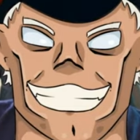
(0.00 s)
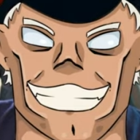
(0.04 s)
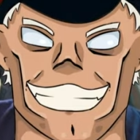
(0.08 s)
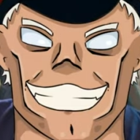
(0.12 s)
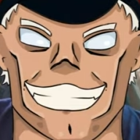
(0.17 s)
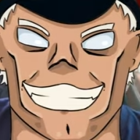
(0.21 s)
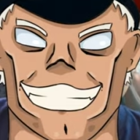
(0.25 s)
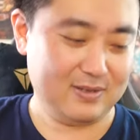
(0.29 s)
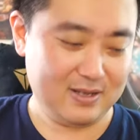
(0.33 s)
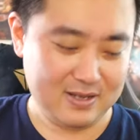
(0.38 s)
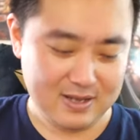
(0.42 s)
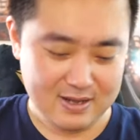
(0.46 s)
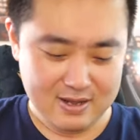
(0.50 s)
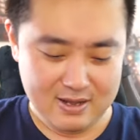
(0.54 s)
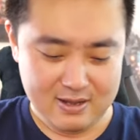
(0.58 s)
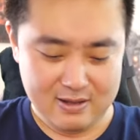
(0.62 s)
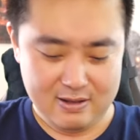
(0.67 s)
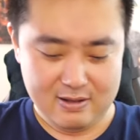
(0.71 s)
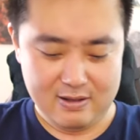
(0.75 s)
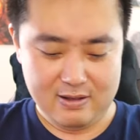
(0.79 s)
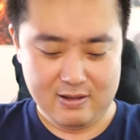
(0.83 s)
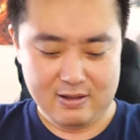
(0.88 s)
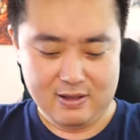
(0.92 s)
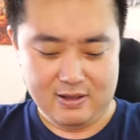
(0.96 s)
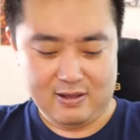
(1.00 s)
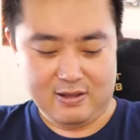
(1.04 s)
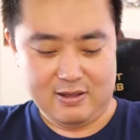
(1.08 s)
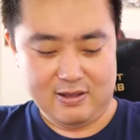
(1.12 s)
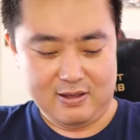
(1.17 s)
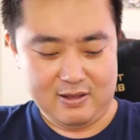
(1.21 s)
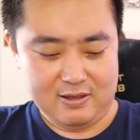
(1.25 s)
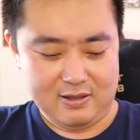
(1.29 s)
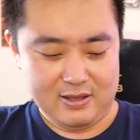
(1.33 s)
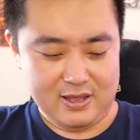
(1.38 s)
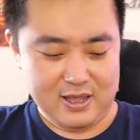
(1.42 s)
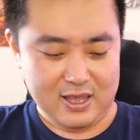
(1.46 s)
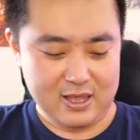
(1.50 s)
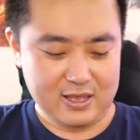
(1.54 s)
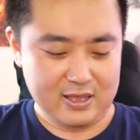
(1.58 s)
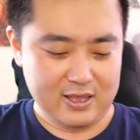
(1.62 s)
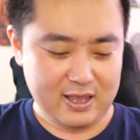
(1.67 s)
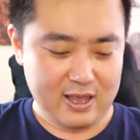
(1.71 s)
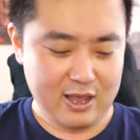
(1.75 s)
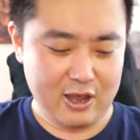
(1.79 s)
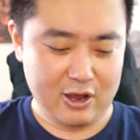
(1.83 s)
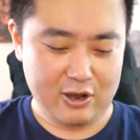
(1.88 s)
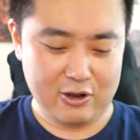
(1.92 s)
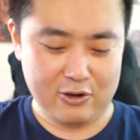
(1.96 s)

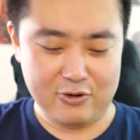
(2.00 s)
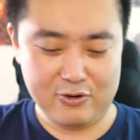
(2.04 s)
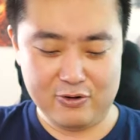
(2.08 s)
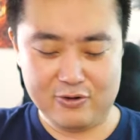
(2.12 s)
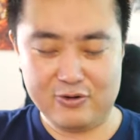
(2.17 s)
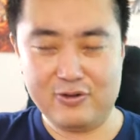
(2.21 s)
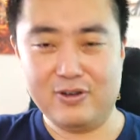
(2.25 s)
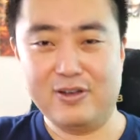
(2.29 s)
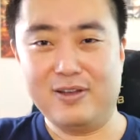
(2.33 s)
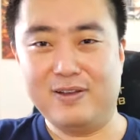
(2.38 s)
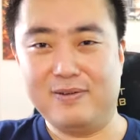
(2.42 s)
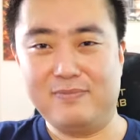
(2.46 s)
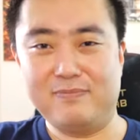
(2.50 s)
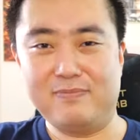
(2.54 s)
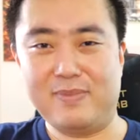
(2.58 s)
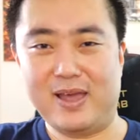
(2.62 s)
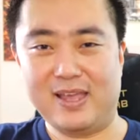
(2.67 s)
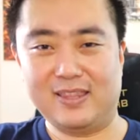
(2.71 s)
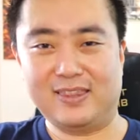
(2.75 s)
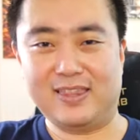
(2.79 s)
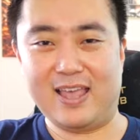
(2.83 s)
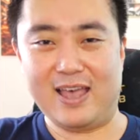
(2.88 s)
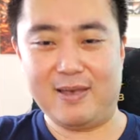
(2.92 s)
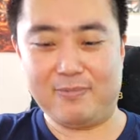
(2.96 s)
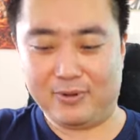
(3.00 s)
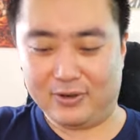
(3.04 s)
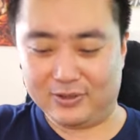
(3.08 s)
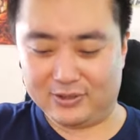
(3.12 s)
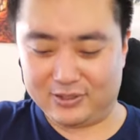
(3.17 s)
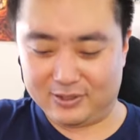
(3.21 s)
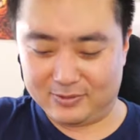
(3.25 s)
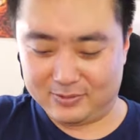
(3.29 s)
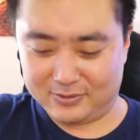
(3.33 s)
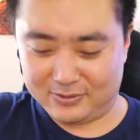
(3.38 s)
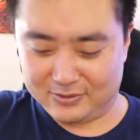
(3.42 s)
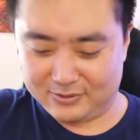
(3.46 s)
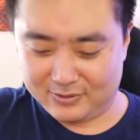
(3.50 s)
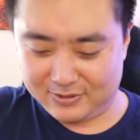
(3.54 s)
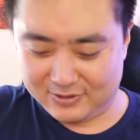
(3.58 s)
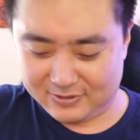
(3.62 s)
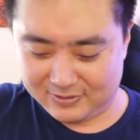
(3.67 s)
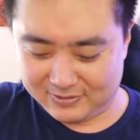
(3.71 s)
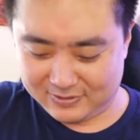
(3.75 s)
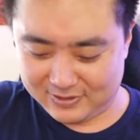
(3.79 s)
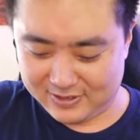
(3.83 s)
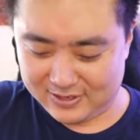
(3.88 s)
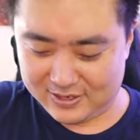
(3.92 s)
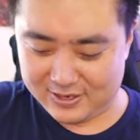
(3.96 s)
And who made that possible
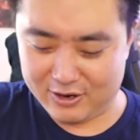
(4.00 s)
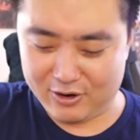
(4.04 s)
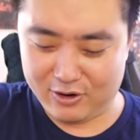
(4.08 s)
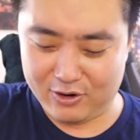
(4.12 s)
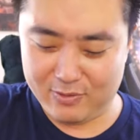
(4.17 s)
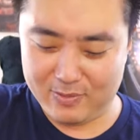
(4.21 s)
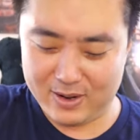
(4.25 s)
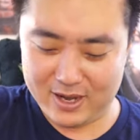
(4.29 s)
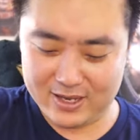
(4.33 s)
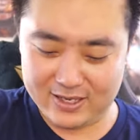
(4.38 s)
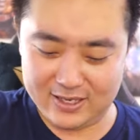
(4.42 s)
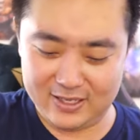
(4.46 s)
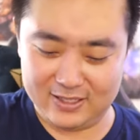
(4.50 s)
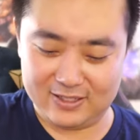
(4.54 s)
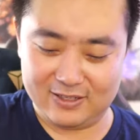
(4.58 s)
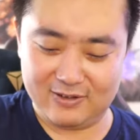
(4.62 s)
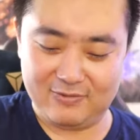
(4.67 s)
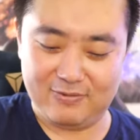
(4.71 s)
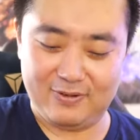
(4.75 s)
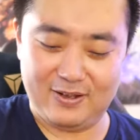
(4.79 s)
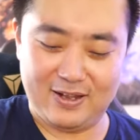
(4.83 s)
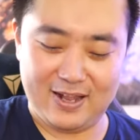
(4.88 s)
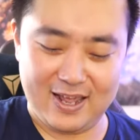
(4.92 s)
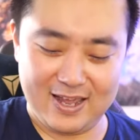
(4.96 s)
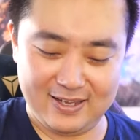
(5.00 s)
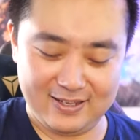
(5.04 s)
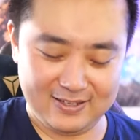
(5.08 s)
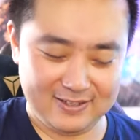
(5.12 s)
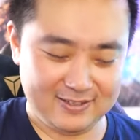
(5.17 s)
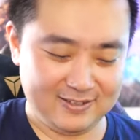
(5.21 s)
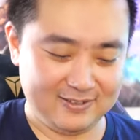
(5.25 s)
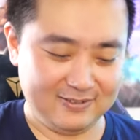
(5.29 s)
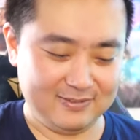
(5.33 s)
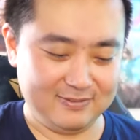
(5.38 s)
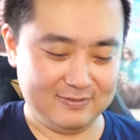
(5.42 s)
in all my years of playing?